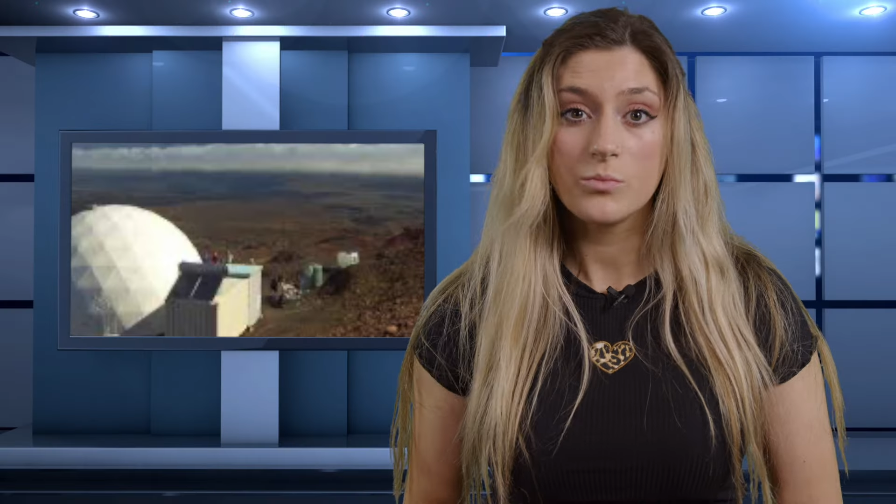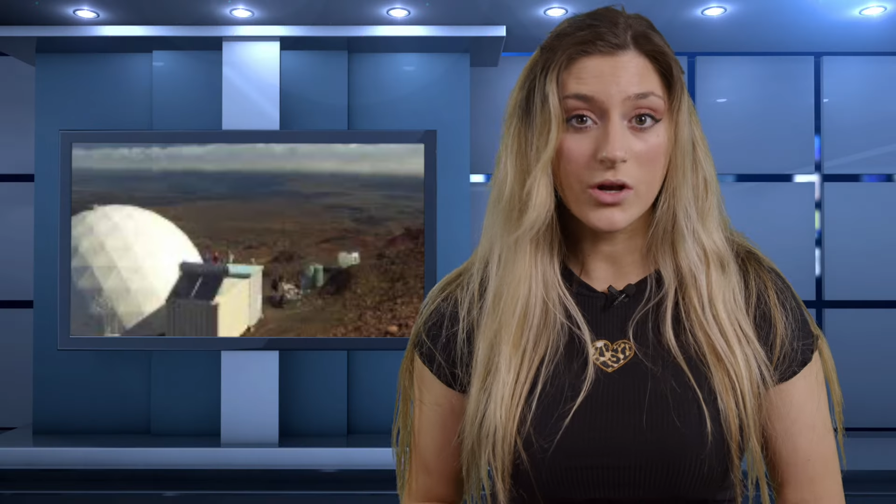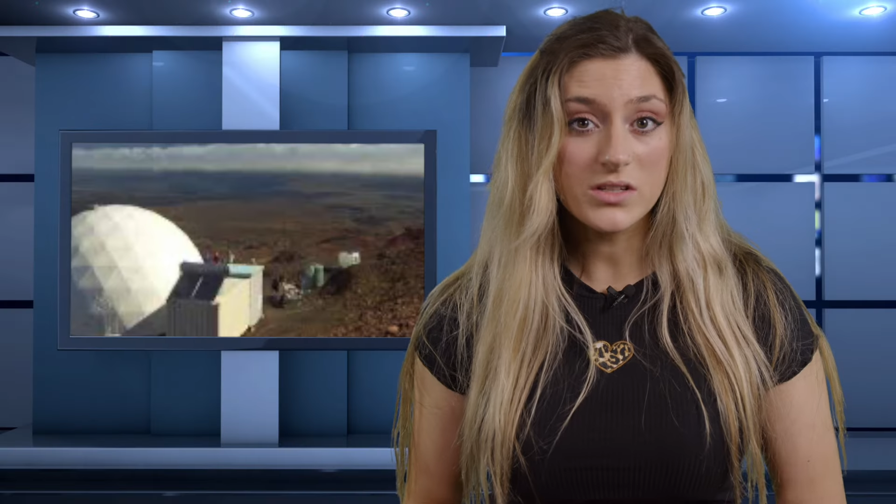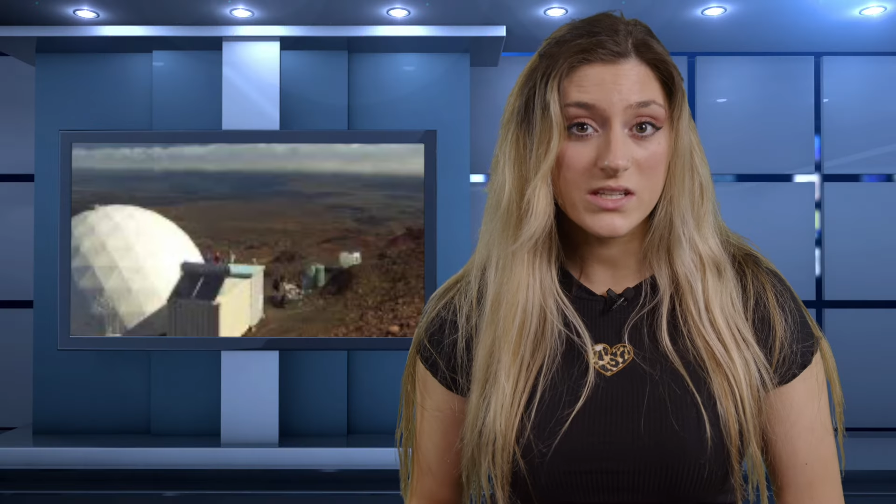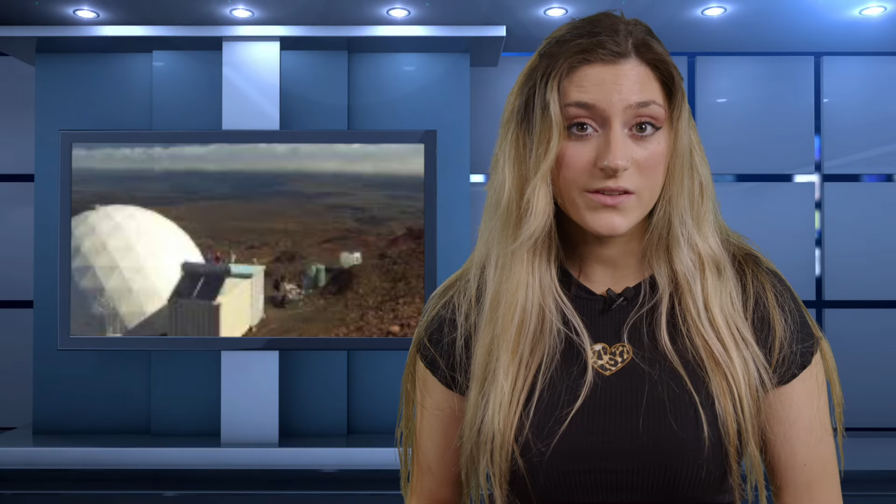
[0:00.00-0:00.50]

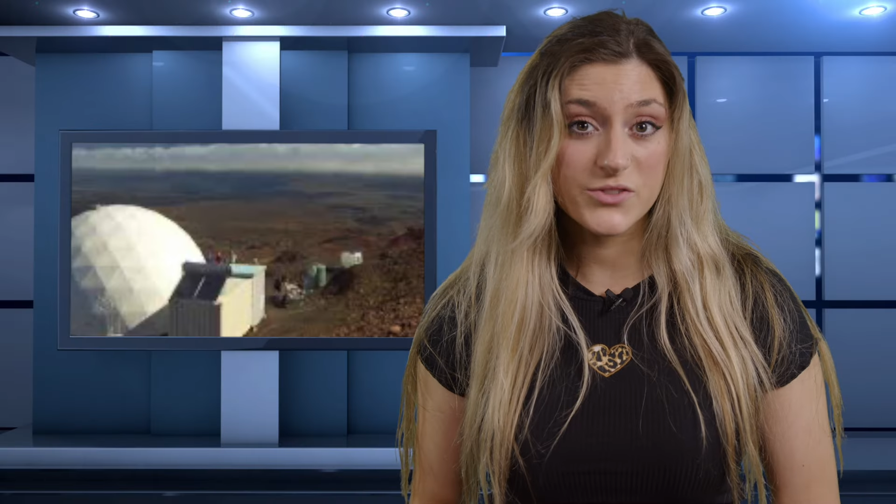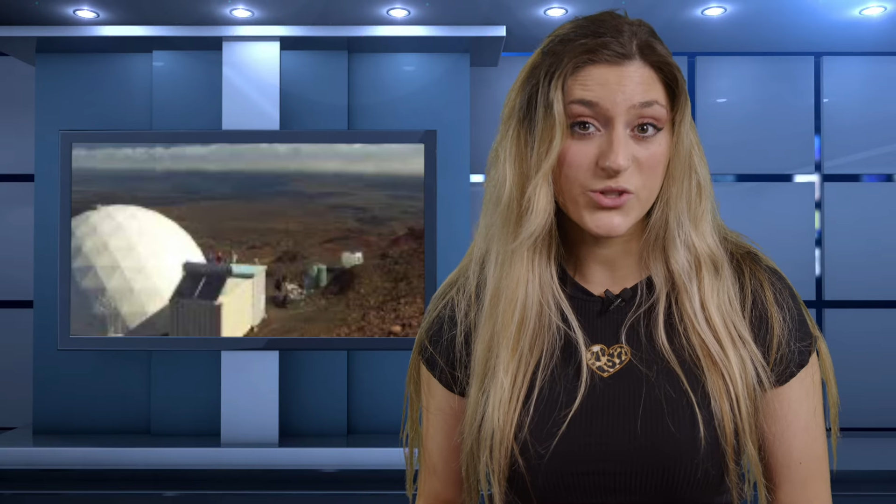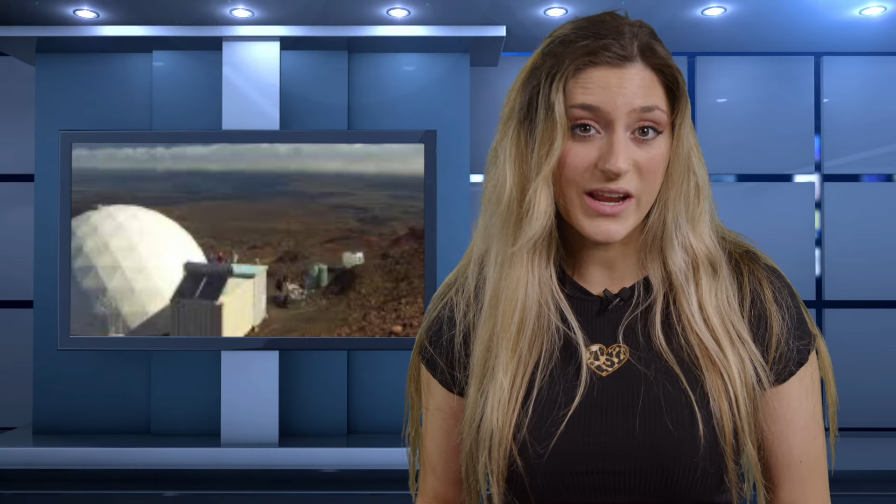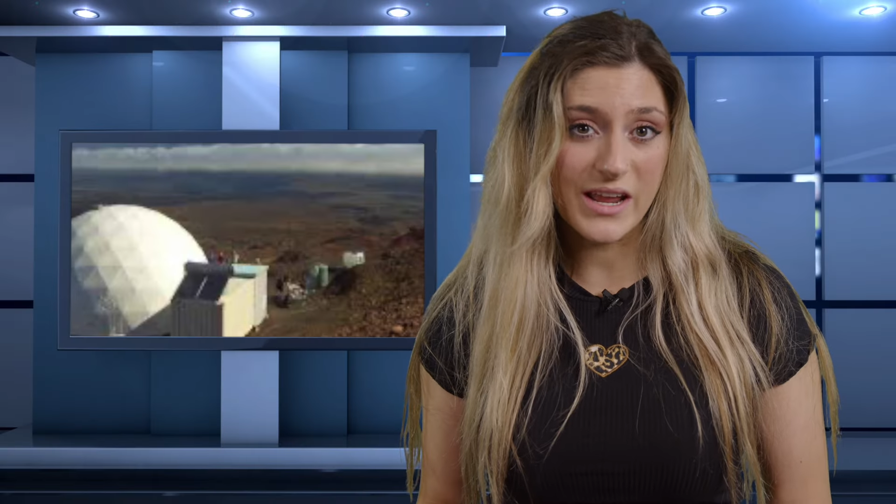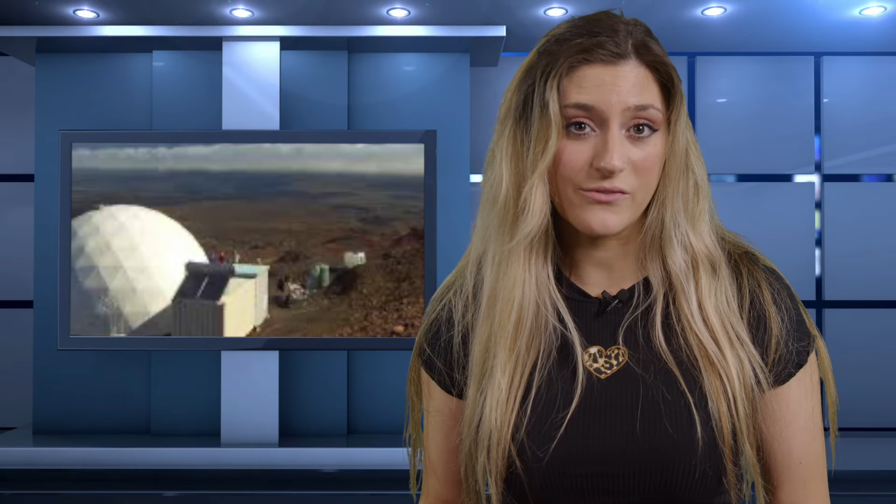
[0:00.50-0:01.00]
Proctor
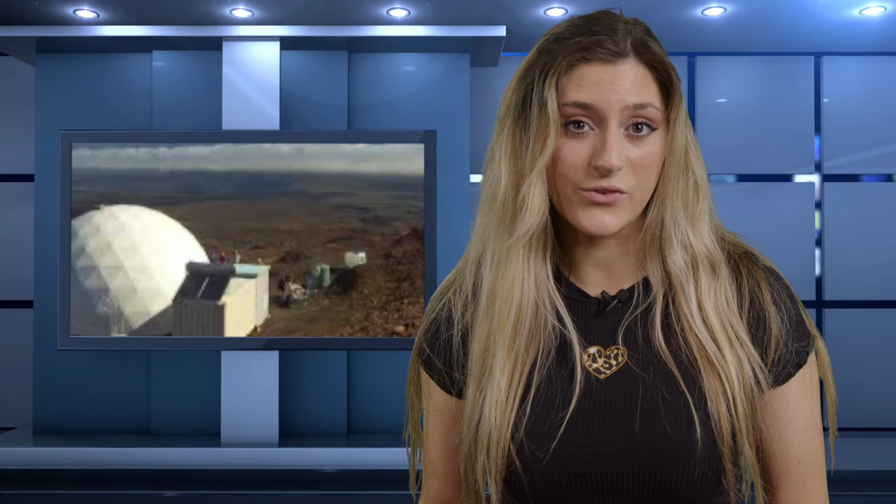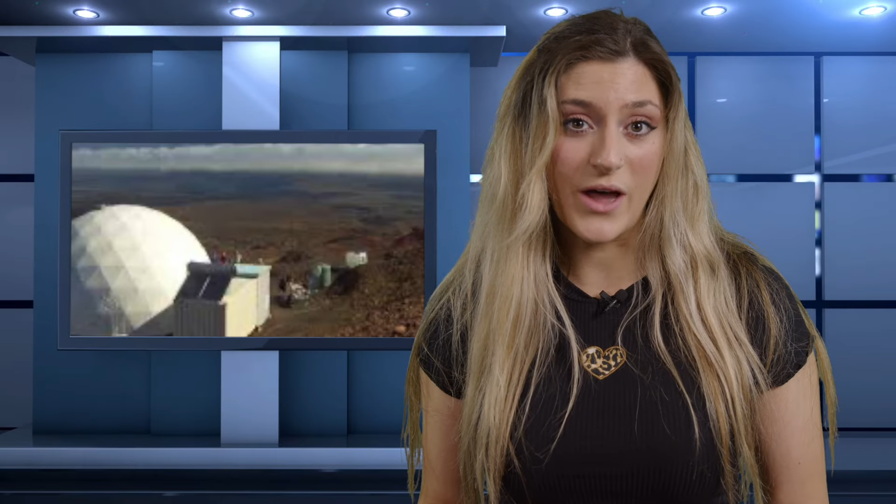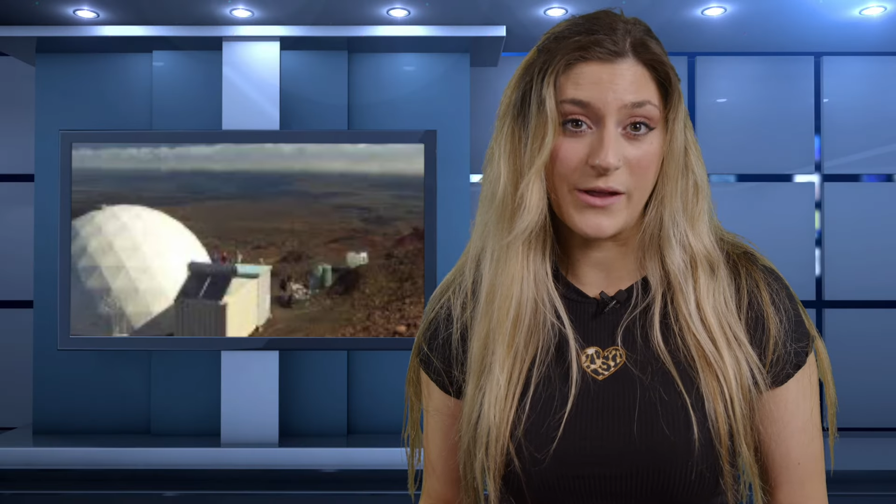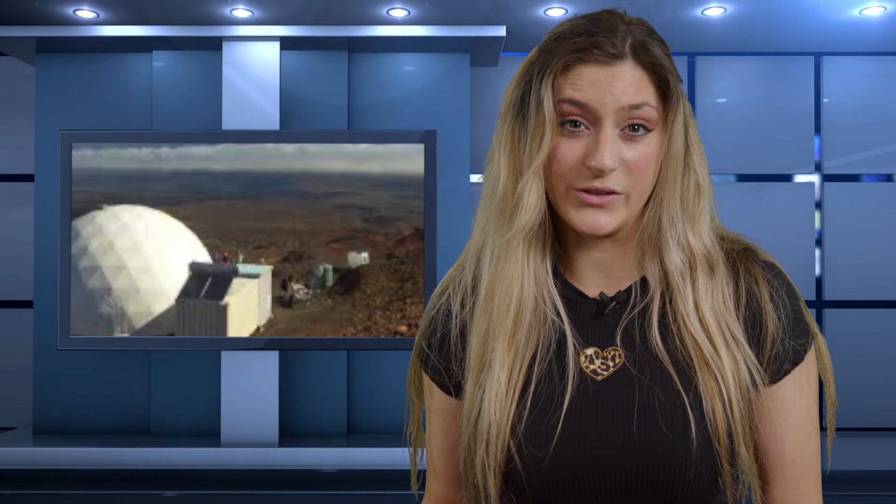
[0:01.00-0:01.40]
tried out for